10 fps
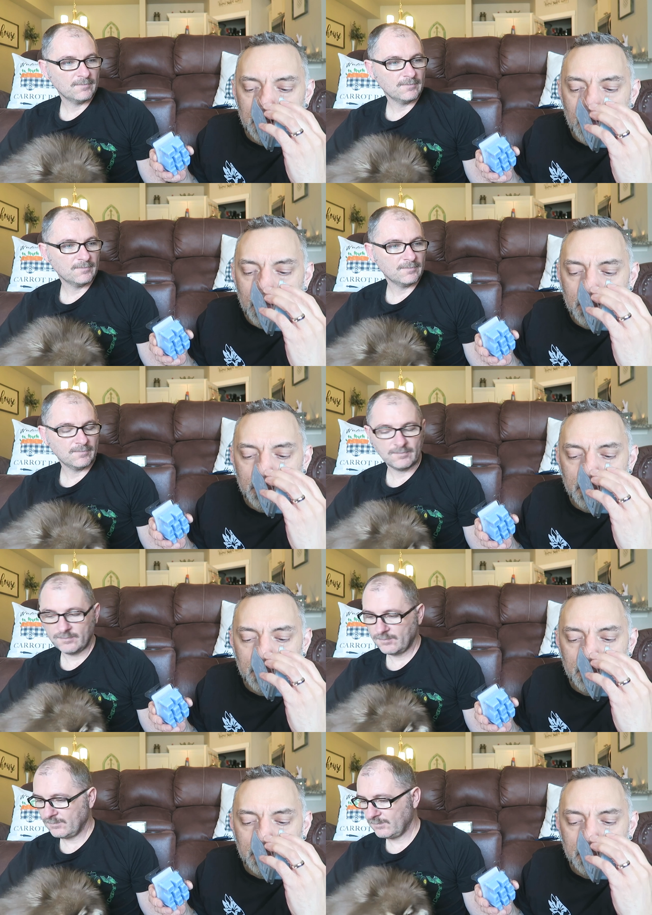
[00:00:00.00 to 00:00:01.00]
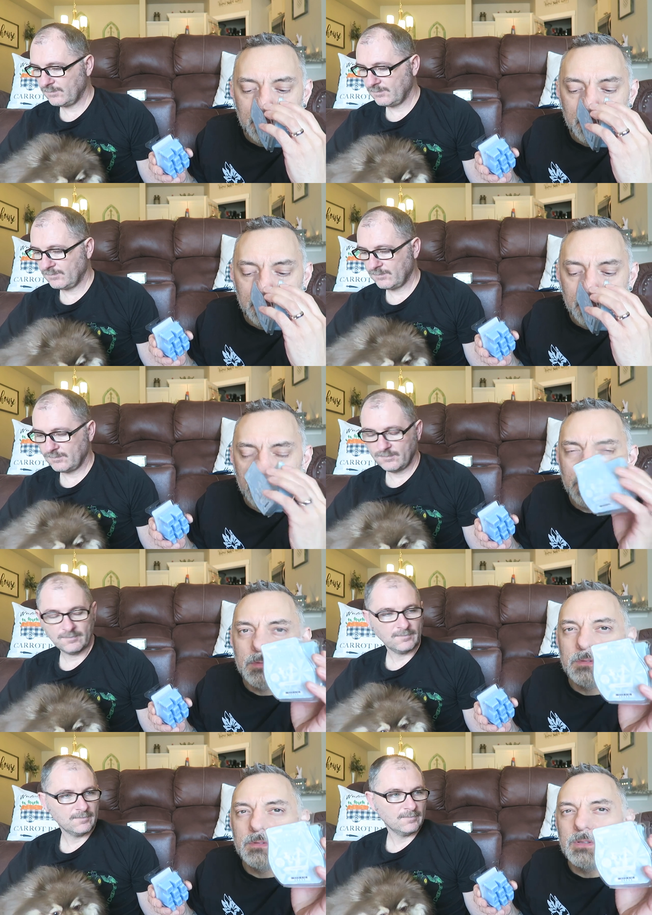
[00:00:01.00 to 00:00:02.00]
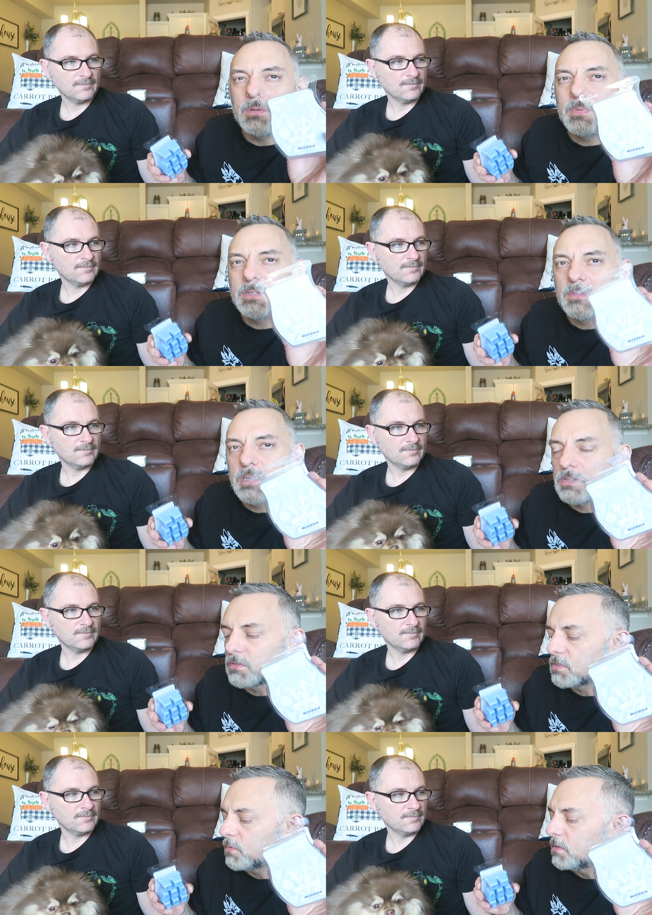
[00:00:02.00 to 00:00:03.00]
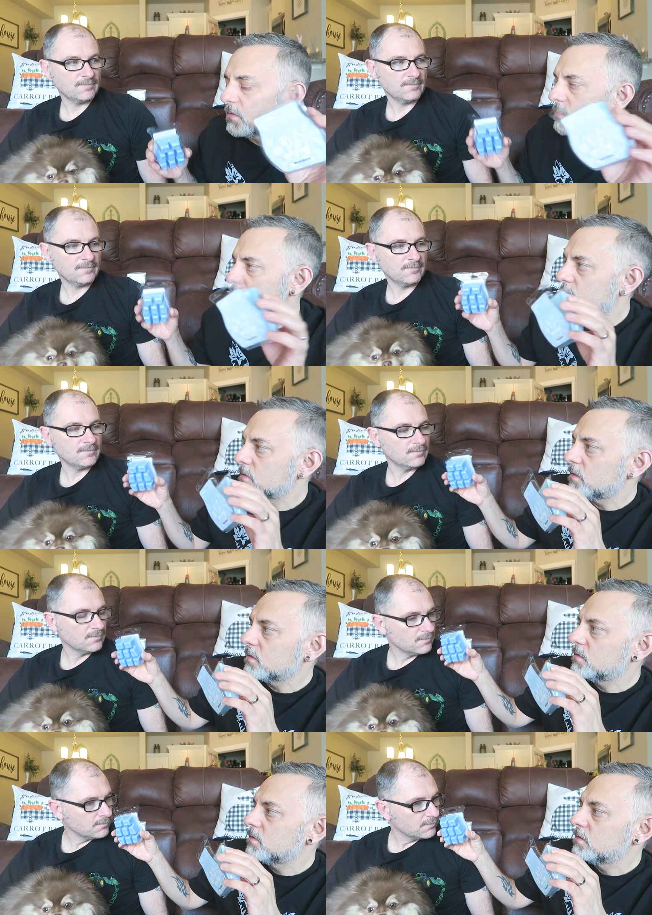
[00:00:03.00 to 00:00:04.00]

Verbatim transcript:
Speaker 1: Yeah. A little, a little bit of a touch of a sweetness. What do you think?